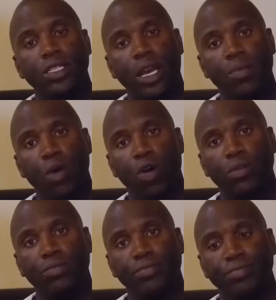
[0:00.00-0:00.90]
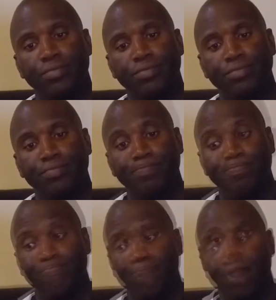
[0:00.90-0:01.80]
Second part.
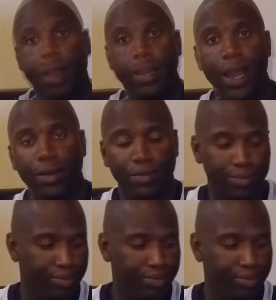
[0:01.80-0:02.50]
All right, now